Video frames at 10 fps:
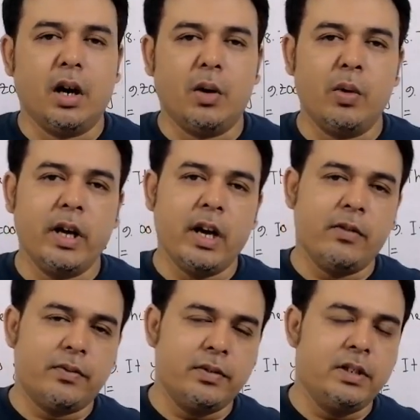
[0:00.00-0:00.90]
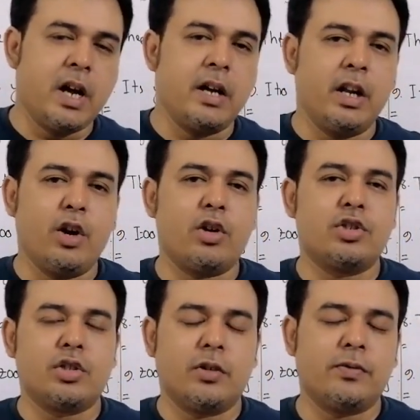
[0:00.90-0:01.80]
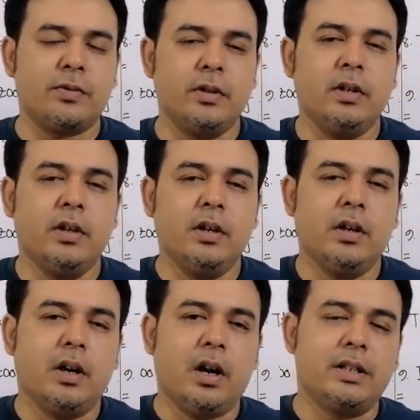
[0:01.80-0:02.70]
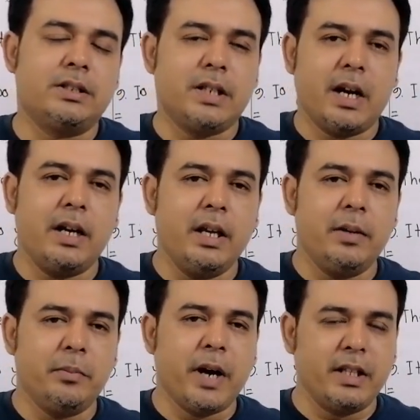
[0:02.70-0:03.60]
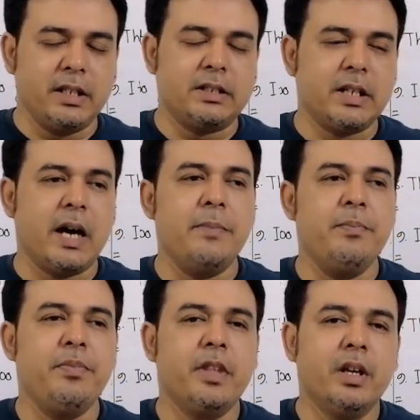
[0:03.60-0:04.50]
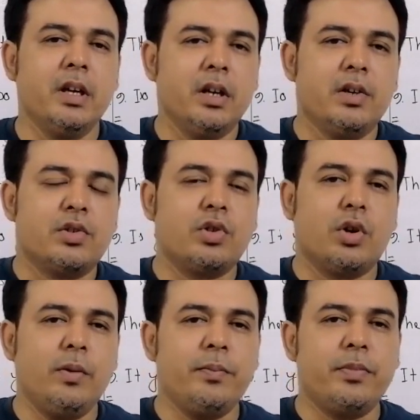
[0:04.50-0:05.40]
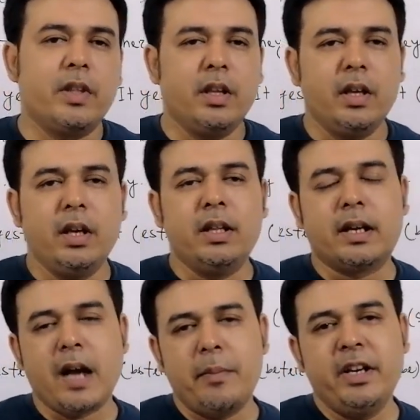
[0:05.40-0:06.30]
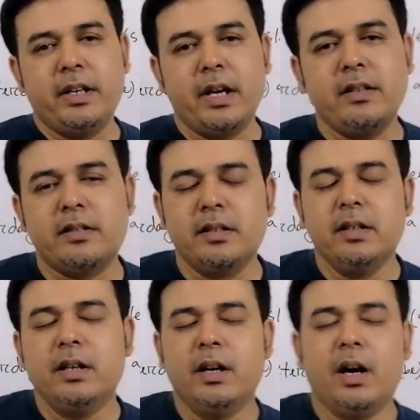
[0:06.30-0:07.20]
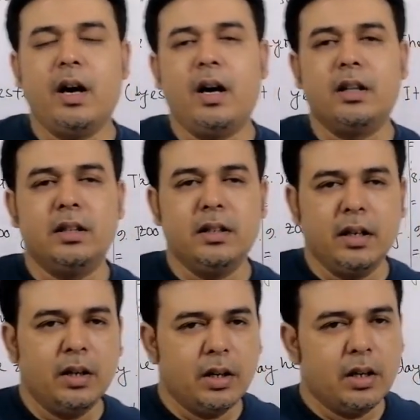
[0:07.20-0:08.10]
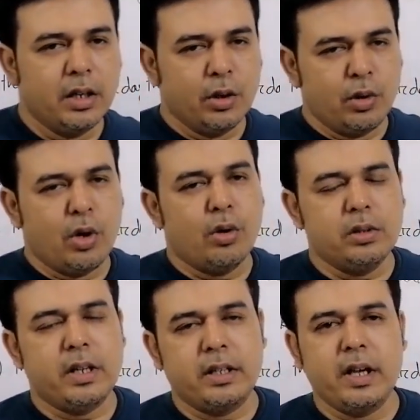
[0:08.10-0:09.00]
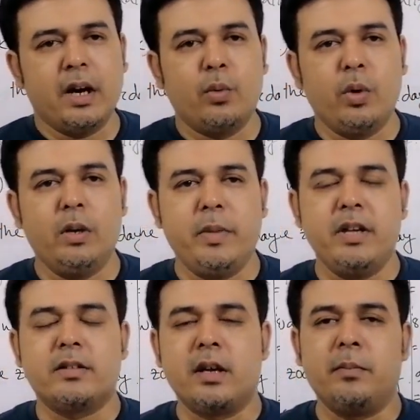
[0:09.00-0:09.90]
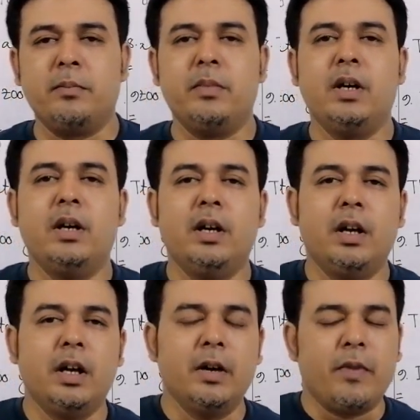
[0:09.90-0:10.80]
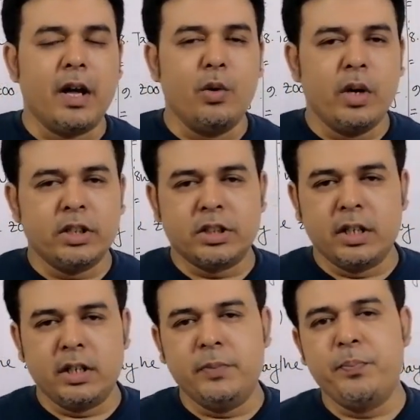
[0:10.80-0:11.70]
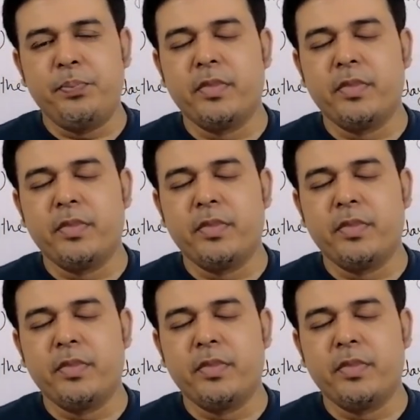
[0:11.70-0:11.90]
we have done a lots of study by this time. So in the coming days, you know that there will be some evaluation